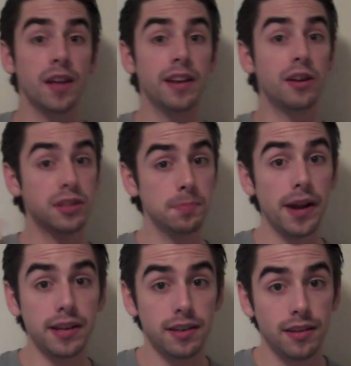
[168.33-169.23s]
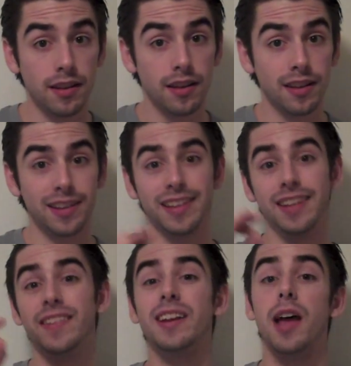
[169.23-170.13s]
Now despite,
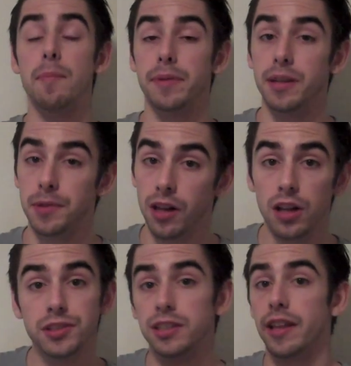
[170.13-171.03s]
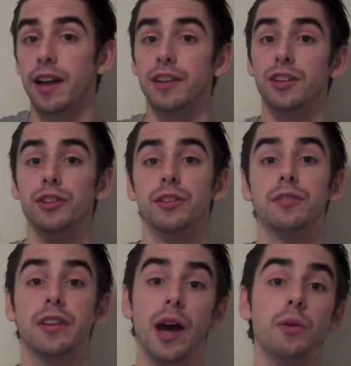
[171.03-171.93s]
even in epidemiology, that
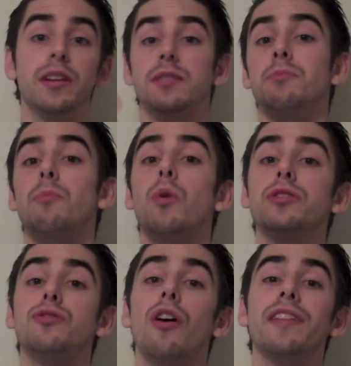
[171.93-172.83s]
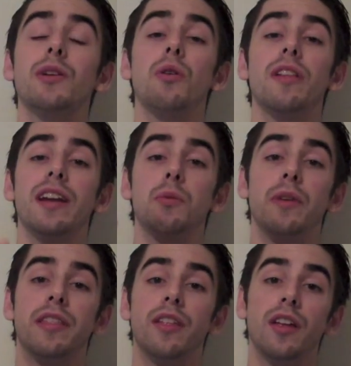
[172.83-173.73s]
gout is more strongly correlated
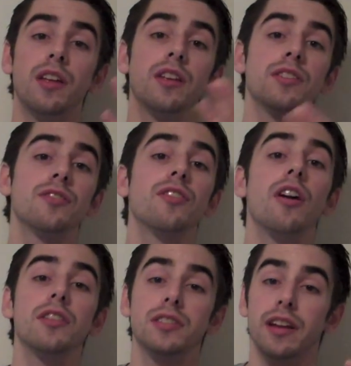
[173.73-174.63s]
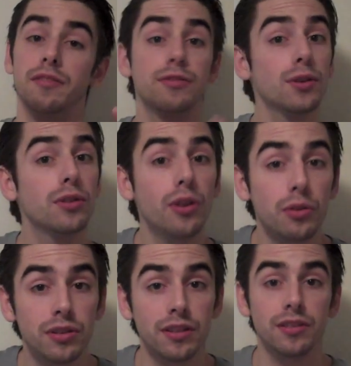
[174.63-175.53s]
with starch and
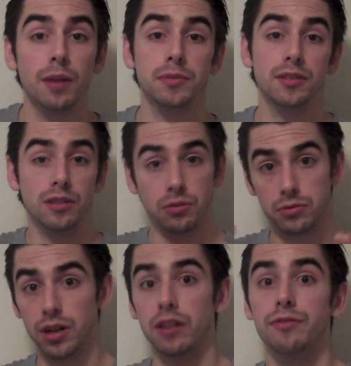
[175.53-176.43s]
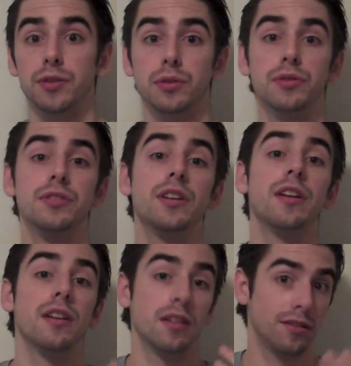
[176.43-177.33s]
fructose consumption, you know, junk foods,
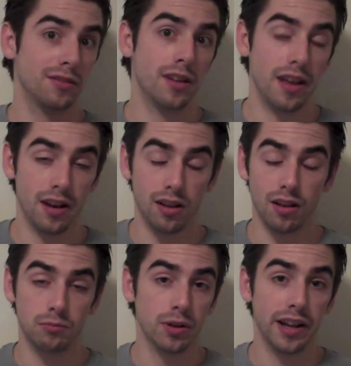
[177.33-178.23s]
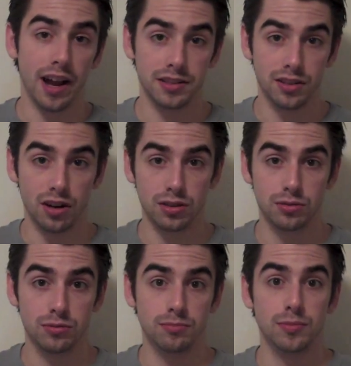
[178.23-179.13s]
and a really high
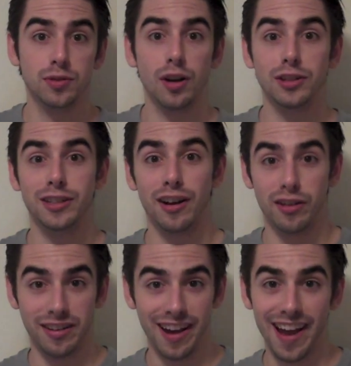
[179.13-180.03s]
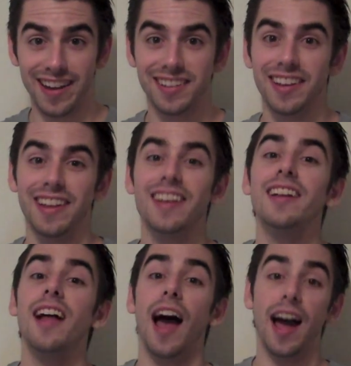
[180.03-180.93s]
starch starchitarian diet,
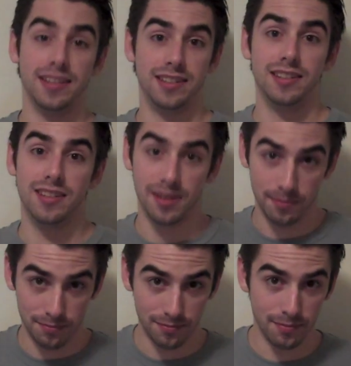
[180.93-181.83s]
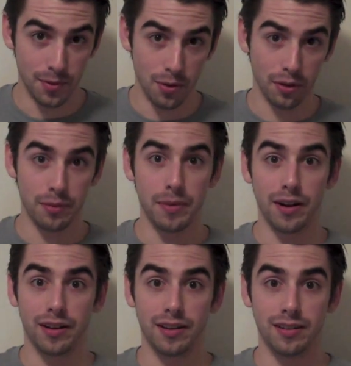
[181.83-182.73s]
as is the North
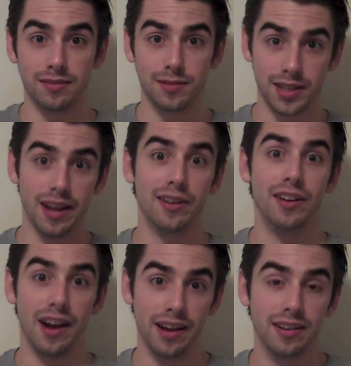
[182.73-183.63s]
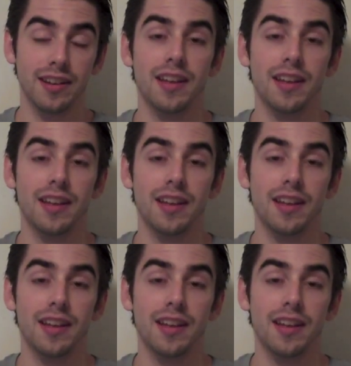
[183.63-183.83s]
American standard diet,